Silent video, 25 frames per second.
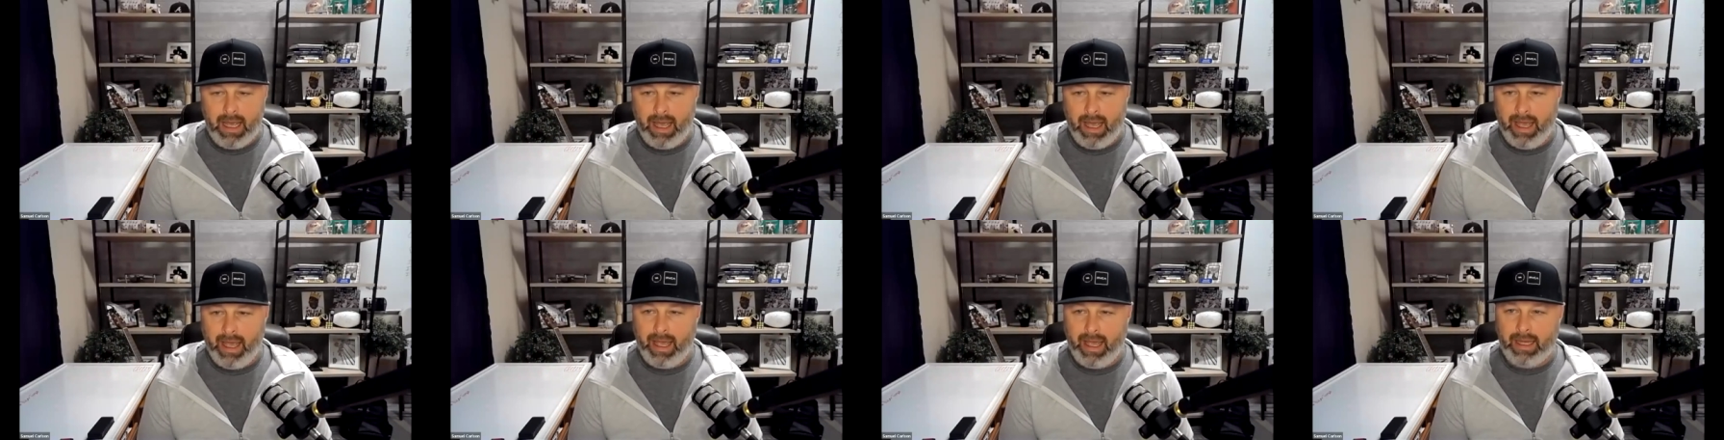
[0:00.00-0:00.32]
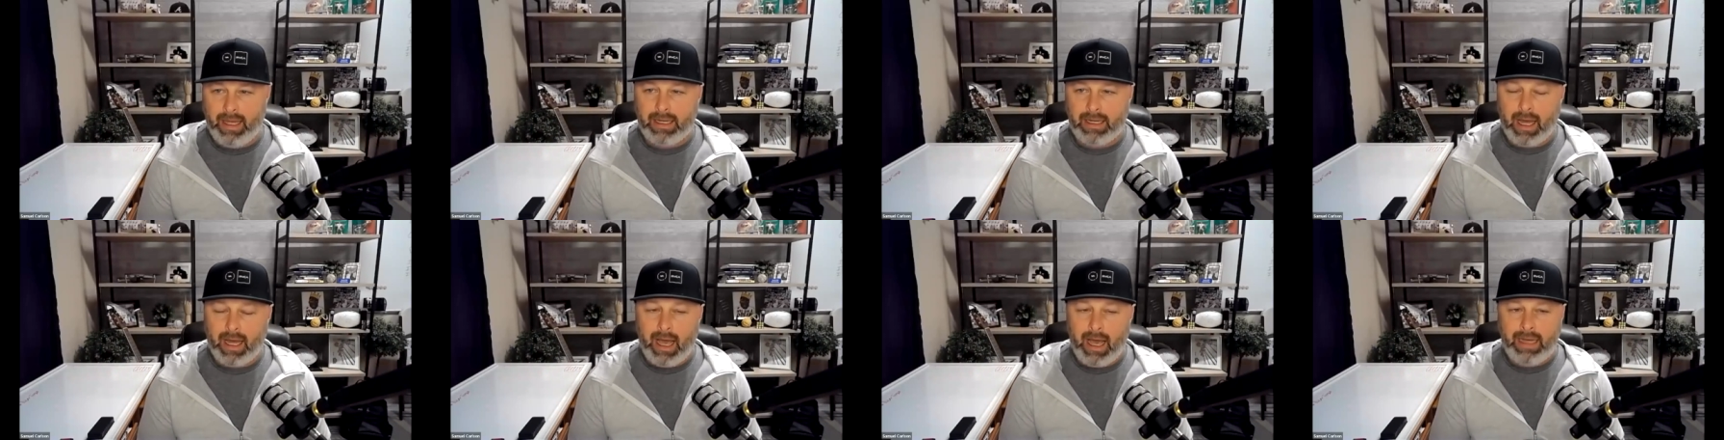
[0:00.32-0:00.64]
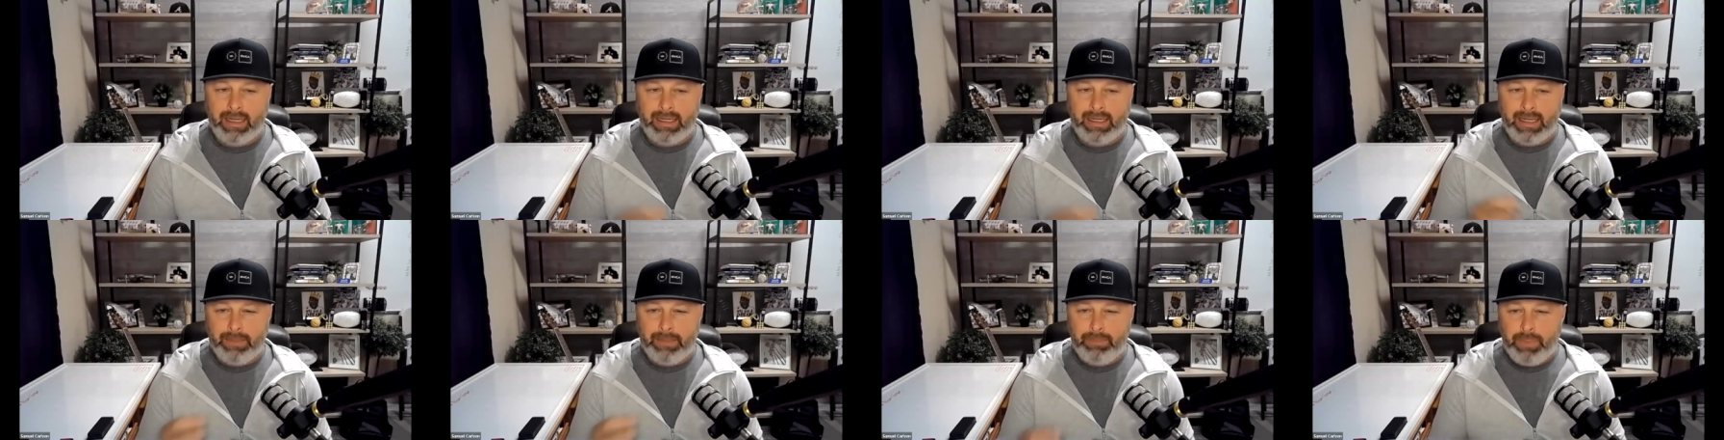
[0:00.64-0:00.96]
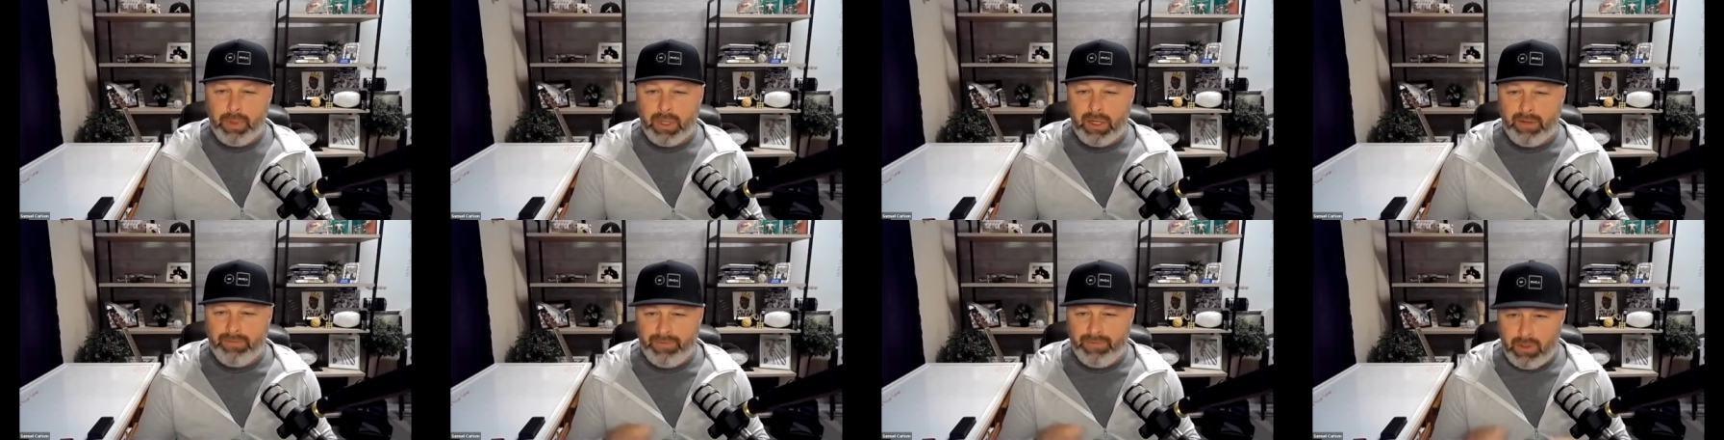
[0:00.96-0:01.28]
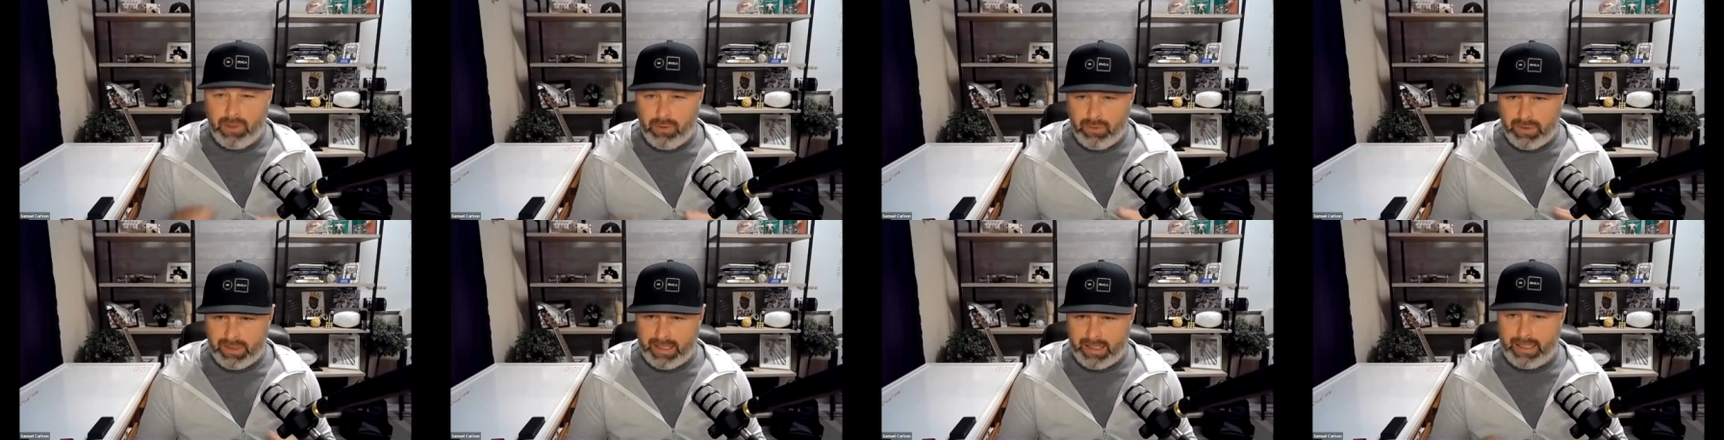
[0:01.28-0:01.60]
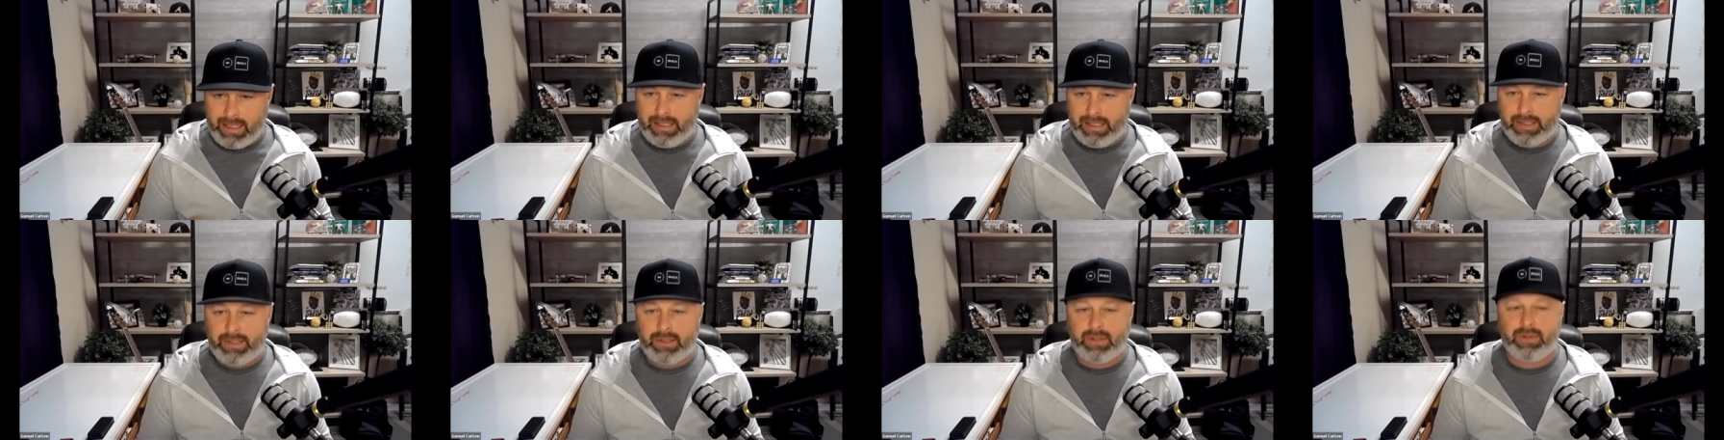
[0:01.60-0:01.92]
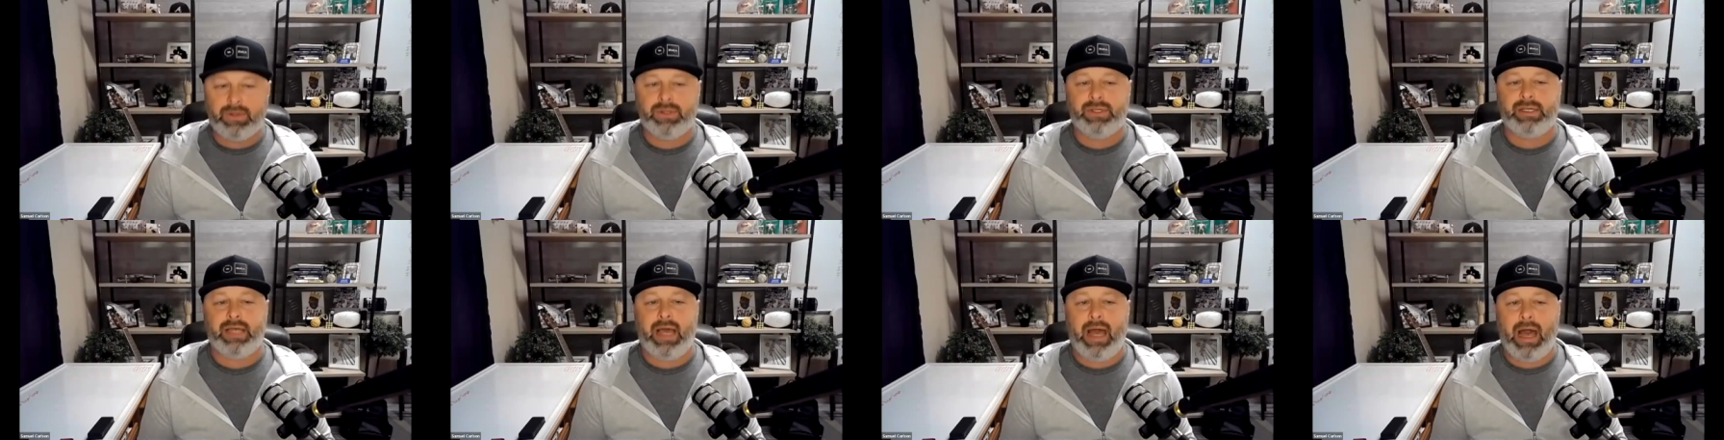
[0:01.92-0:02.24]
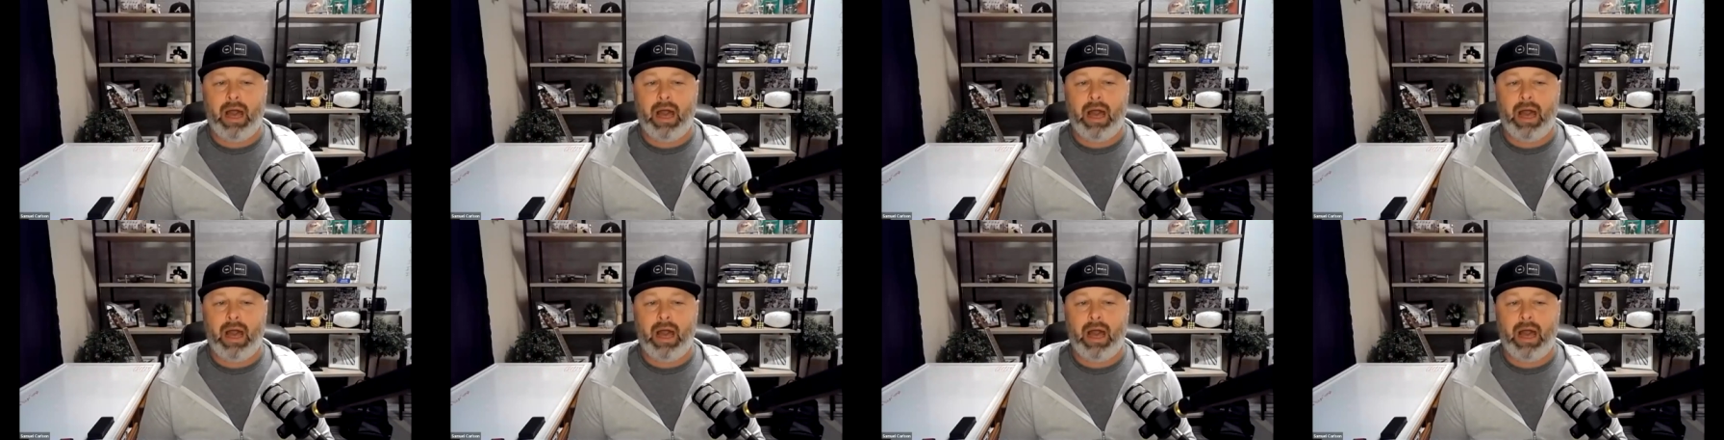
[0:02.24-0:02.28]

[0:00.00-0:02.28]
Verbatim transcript: And I did put a few teasers